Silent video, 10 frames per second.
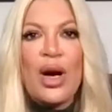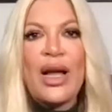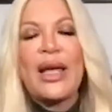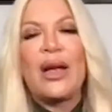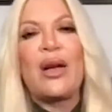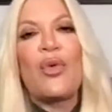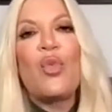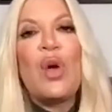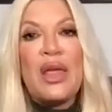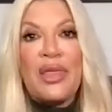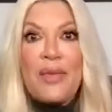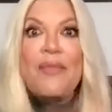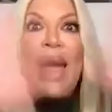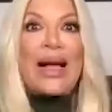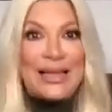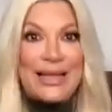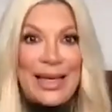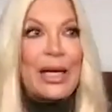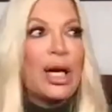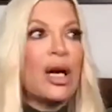working with Masked
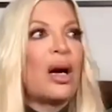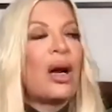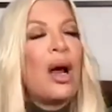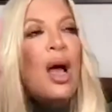Singer